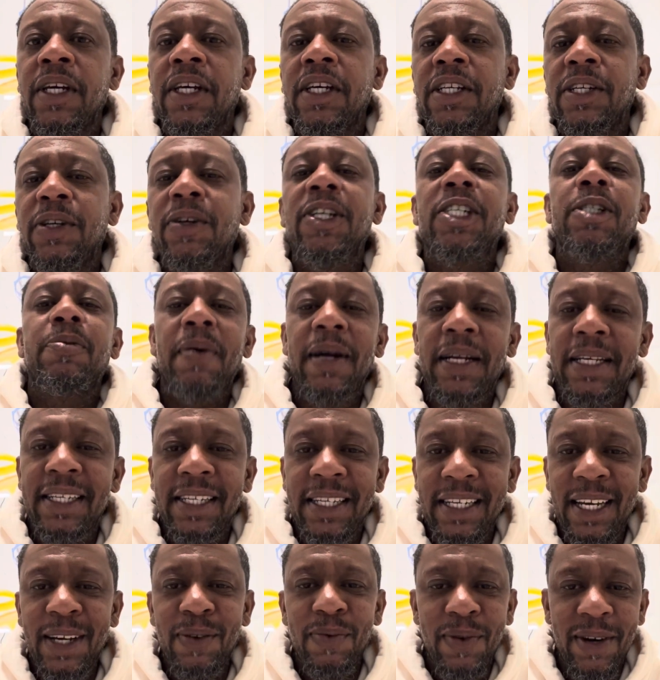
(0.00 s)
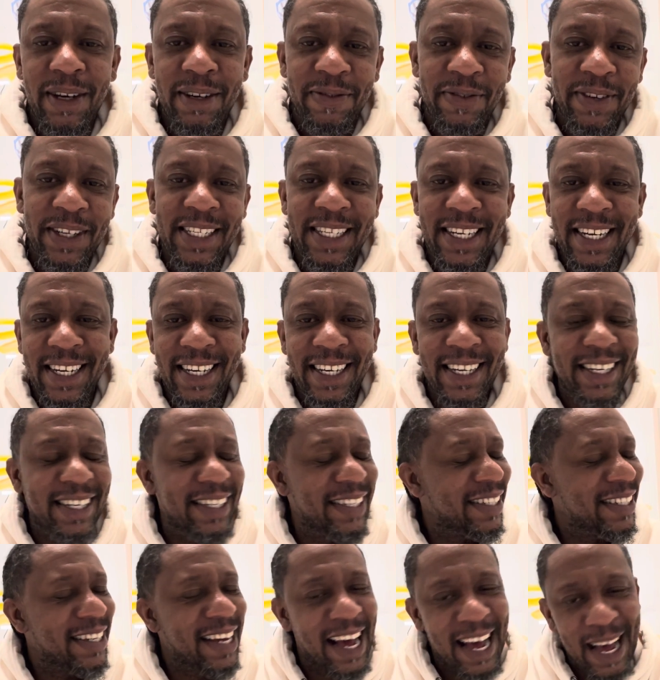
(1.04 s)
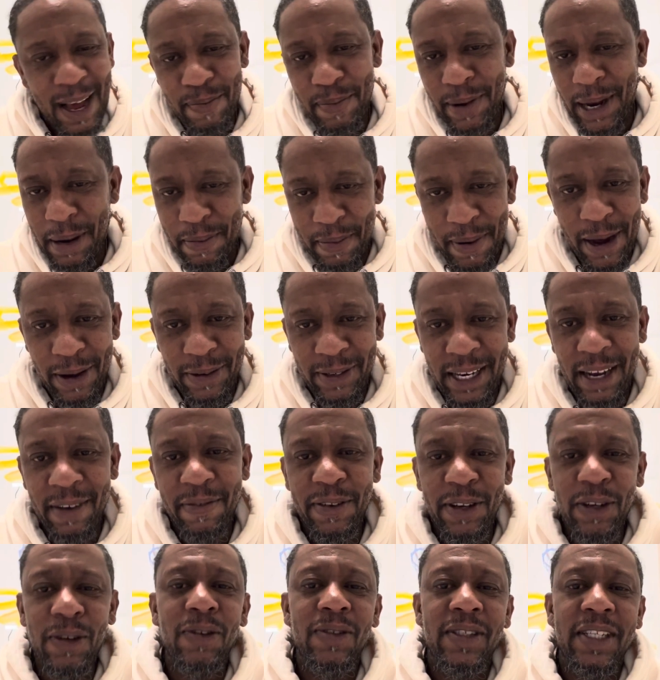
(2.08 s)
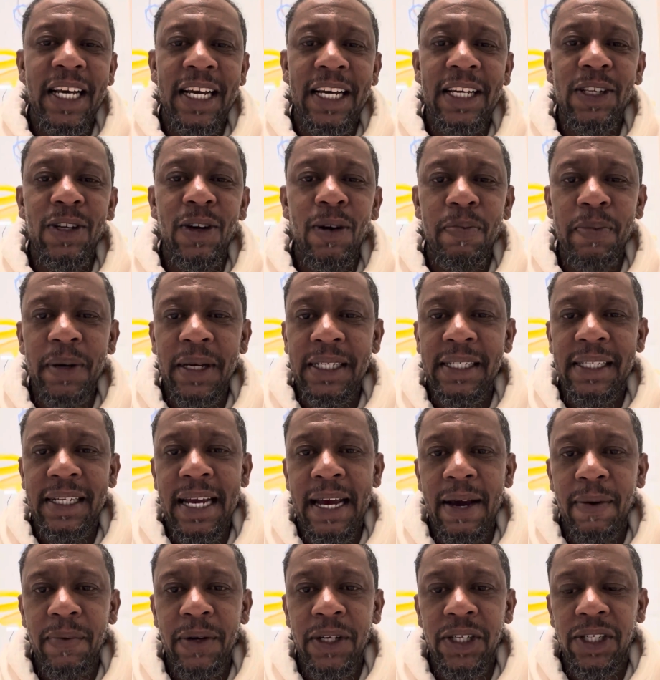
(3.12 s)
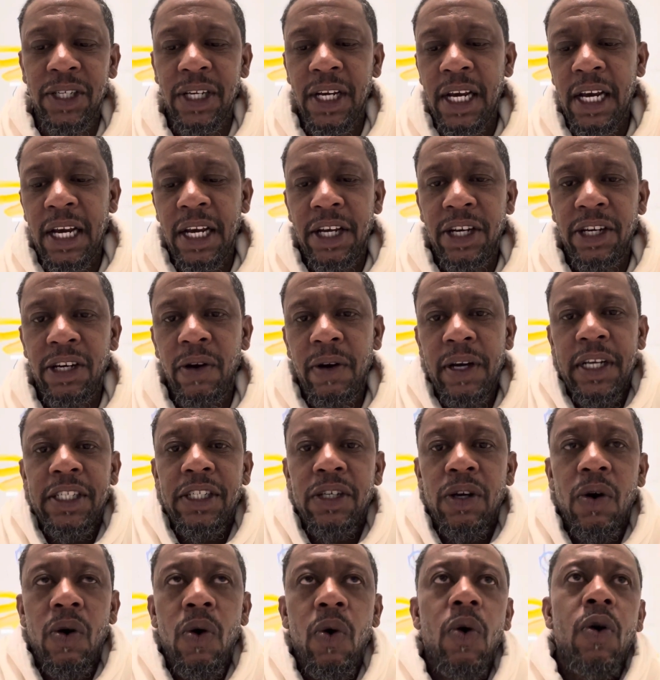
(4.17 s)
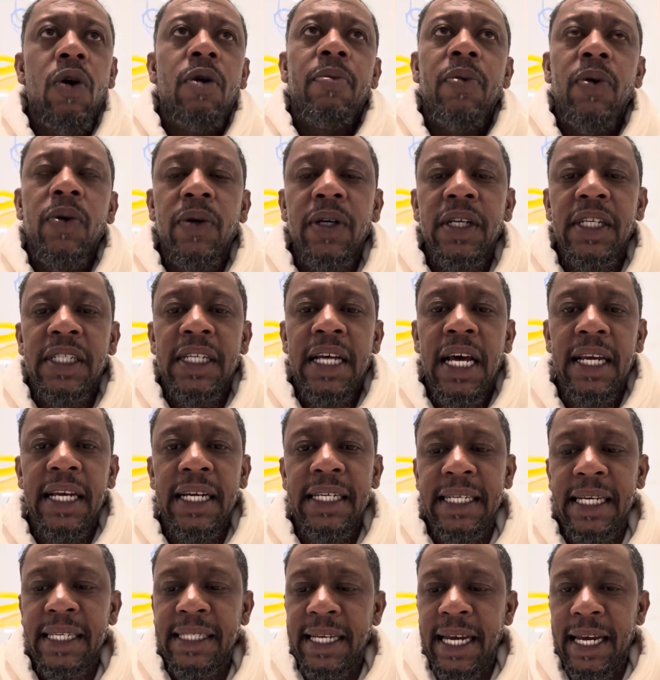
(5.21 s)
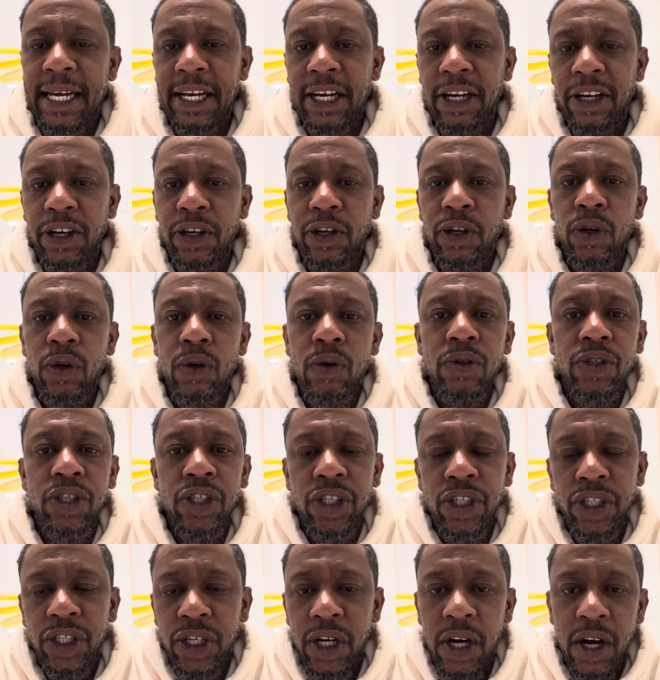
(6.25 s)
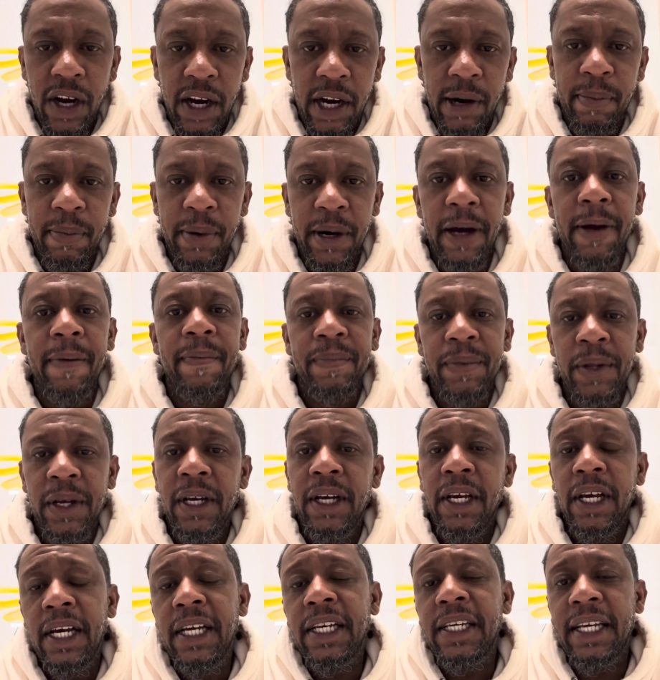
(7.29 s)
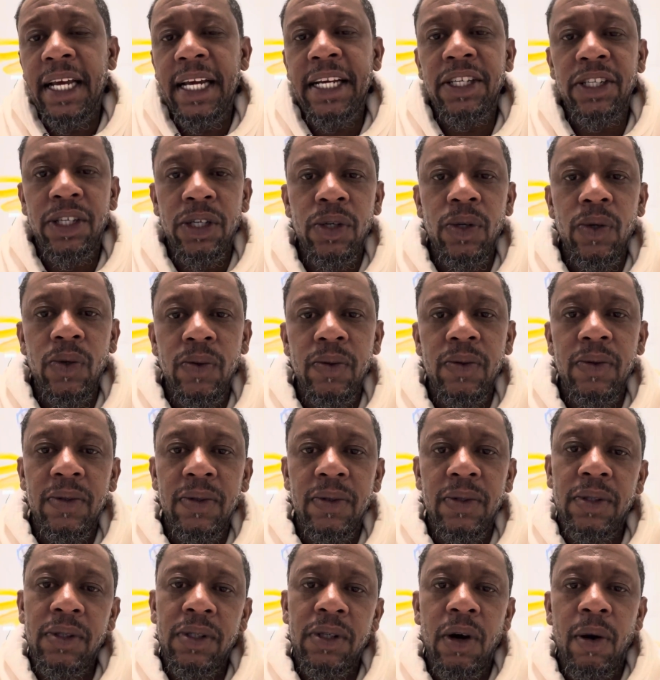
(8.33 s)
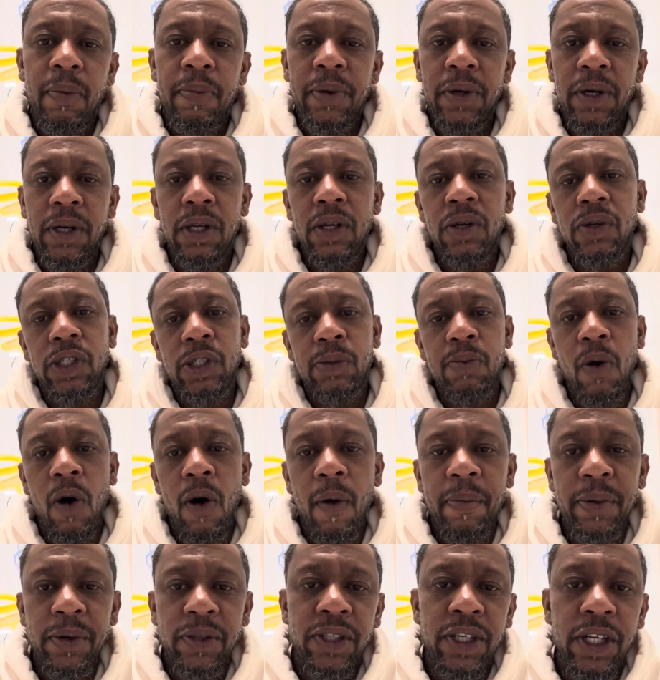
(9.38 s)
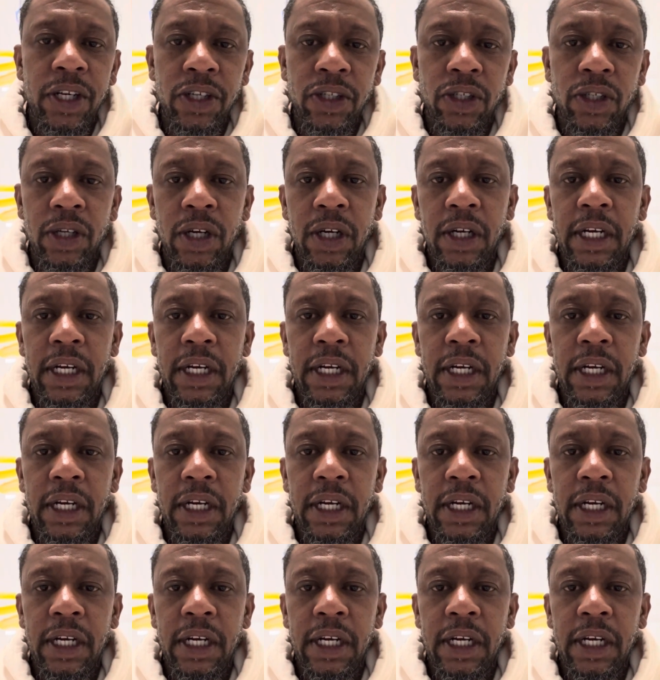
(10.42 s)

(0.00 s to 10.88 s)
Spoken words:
You're expecting to get $115. Nah, PayPal definitely gonna take a little piece of that, which isn't horrible. It's not like they take a huge chunk, but they do put a small percentage